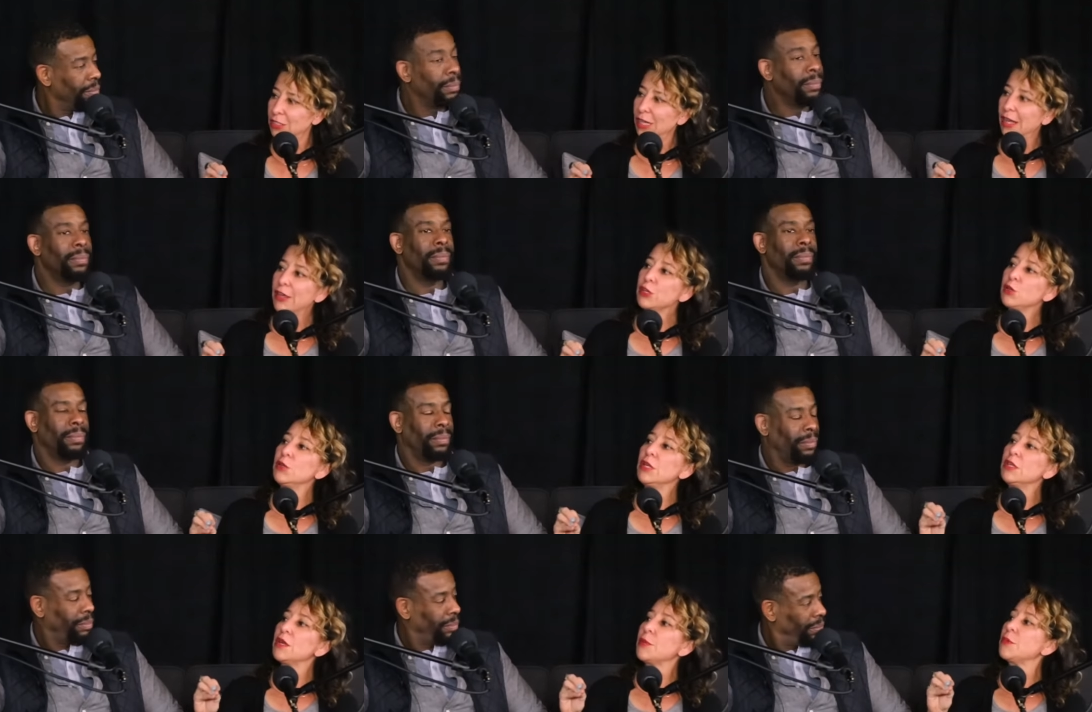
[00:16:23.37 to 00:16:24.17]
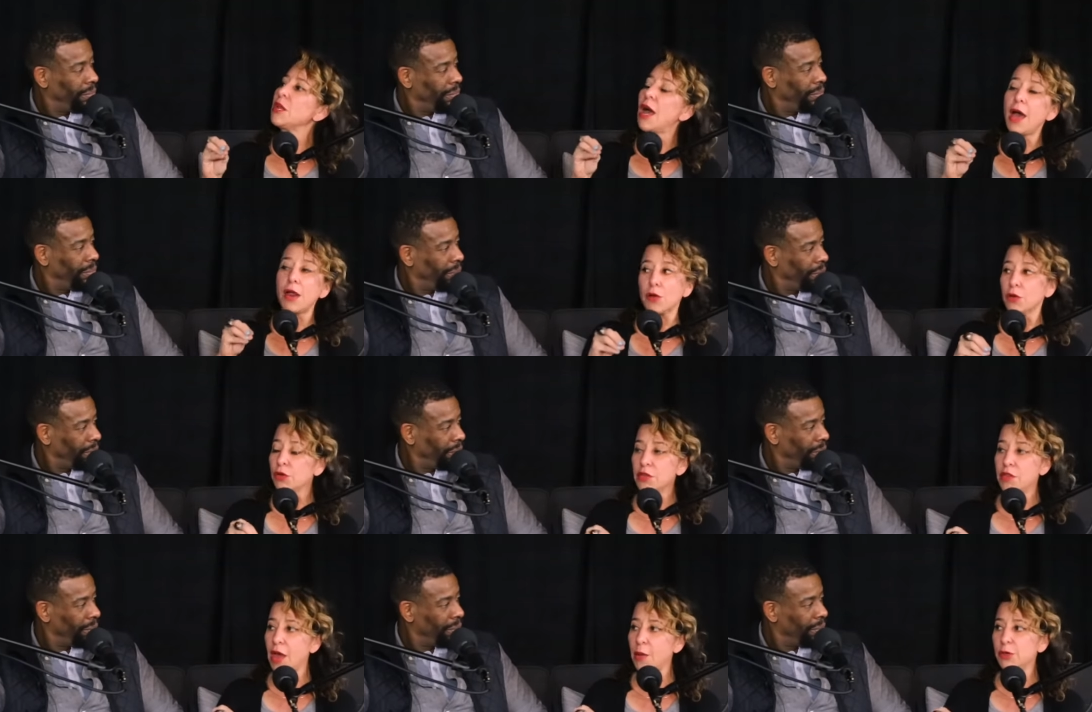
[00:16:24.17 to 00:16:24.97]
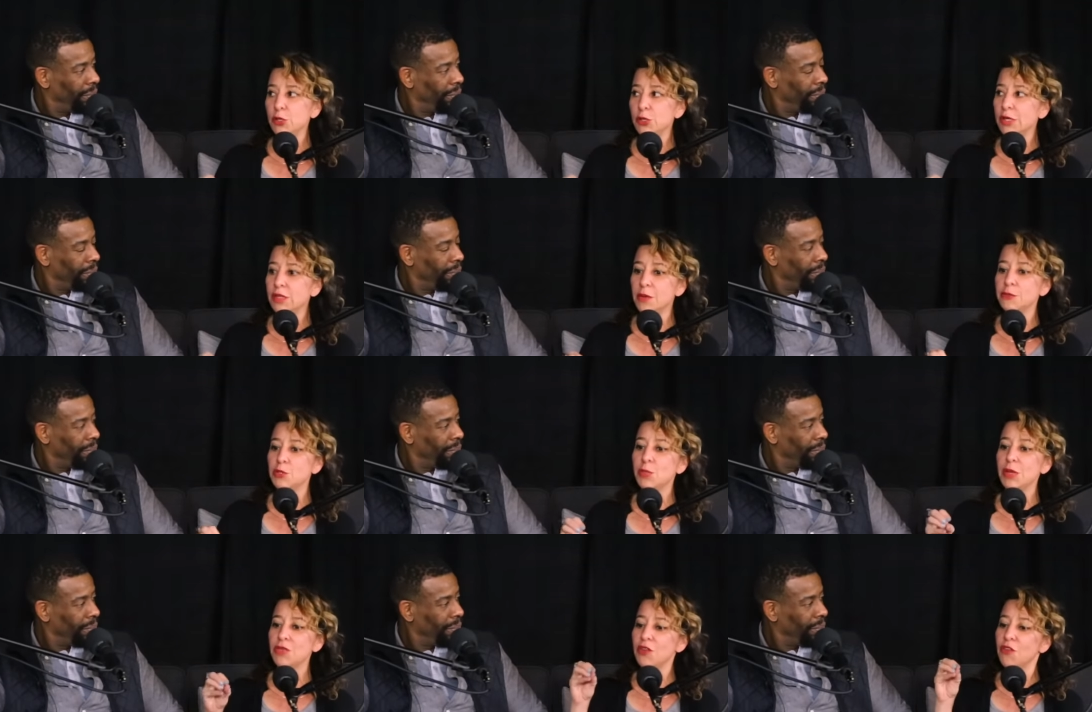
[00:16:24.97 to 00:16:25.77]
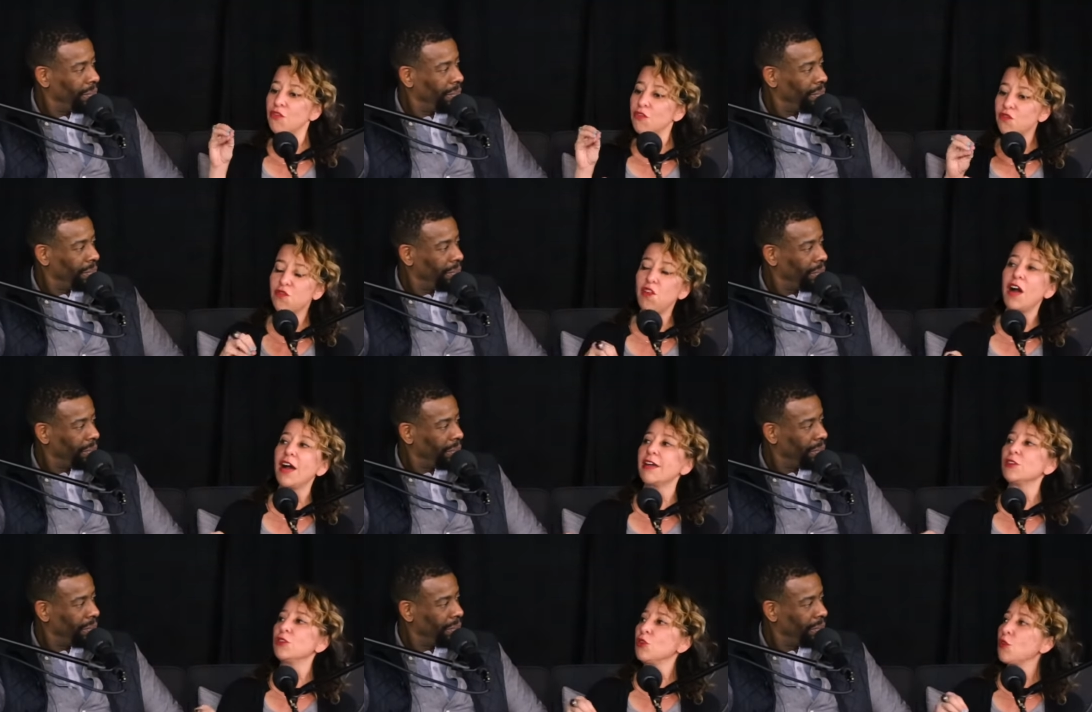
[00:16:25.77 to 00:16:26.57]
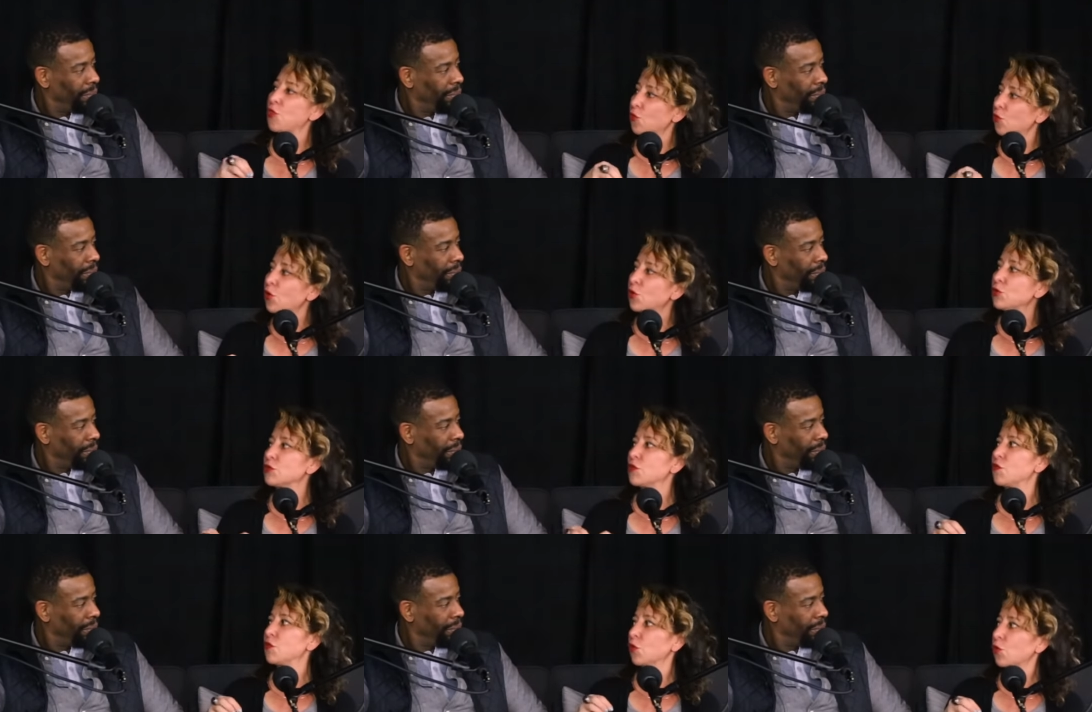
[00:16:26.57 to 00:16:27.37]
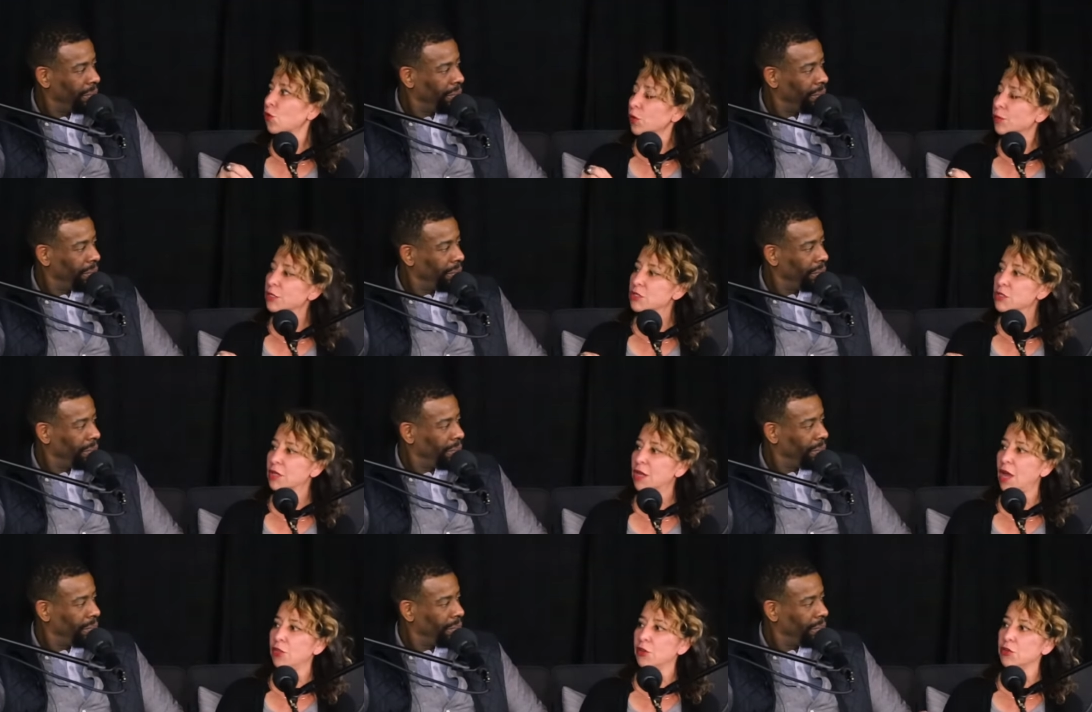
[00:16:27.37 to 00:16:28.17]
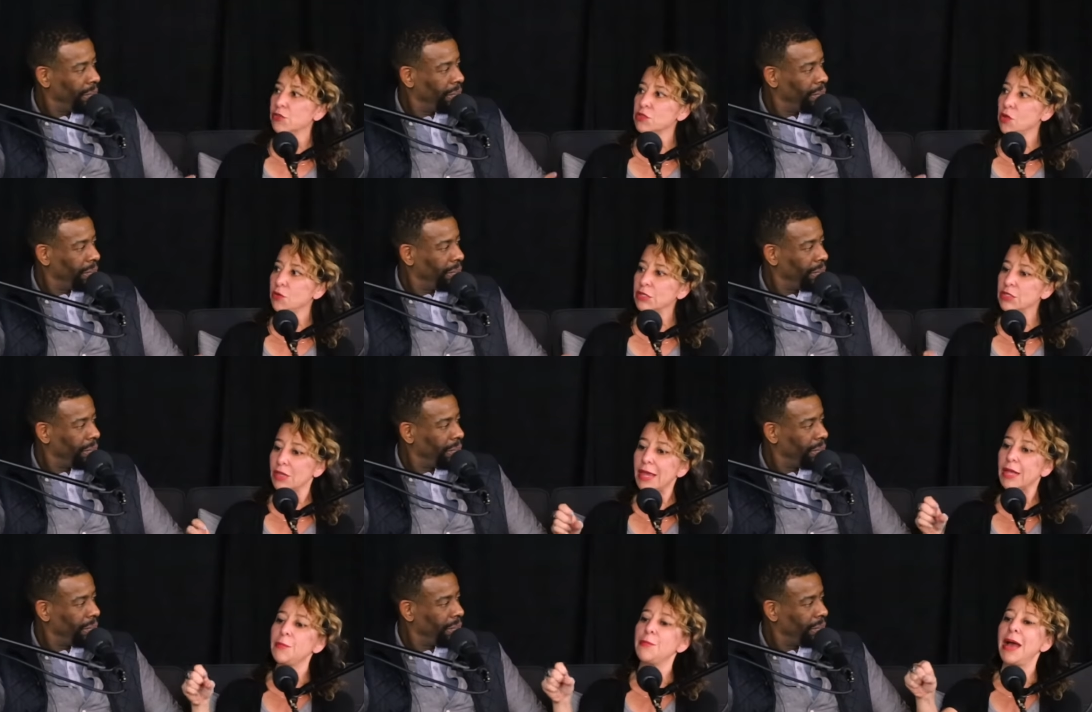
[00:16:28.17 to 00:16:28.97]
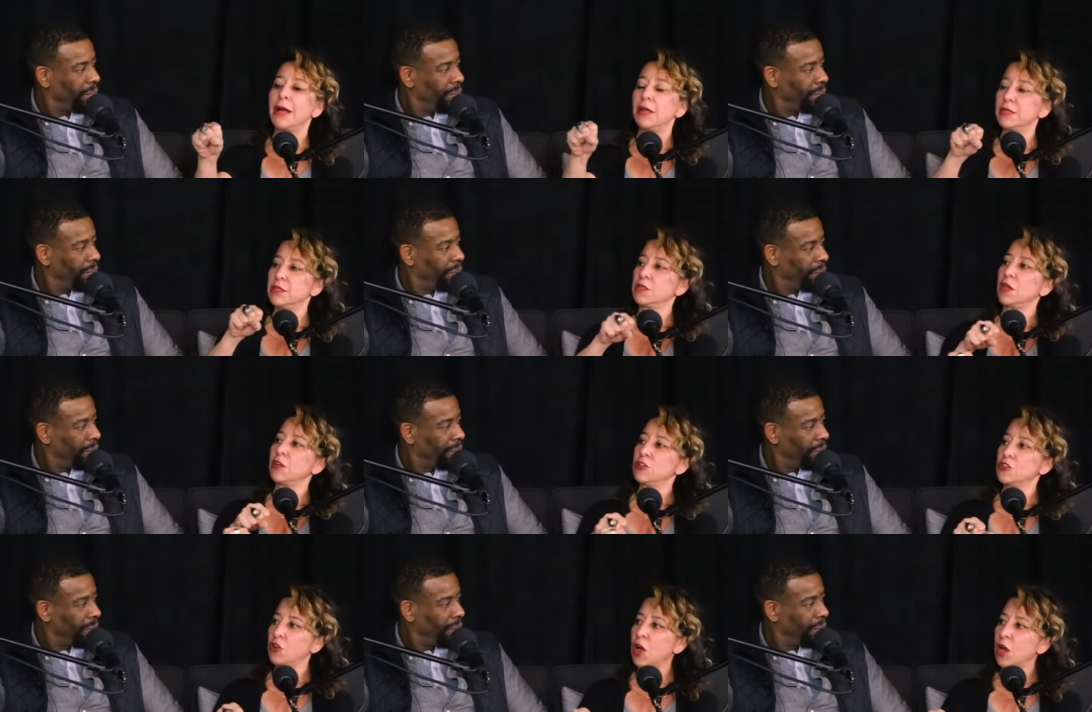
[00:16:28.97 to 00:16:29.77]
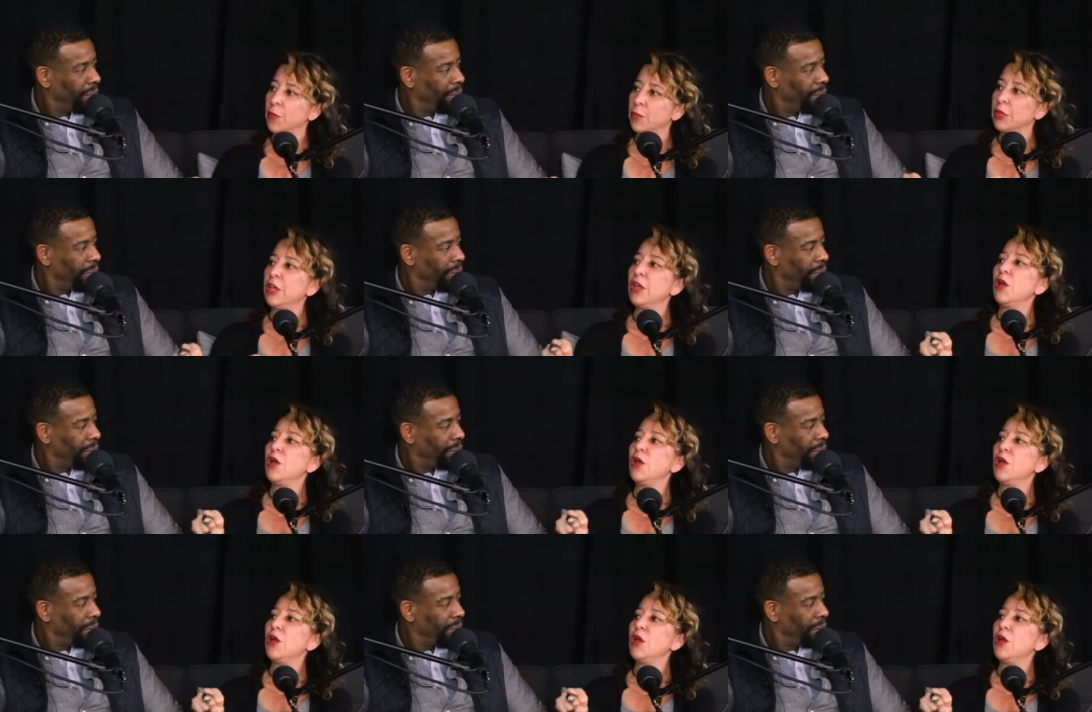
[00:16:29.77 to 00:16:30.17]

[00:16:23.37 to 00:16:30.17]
Speaker 1: Mm. You need them not only that, but you need them to be in the final throes of their orbits together. So it's like mallets on a drum.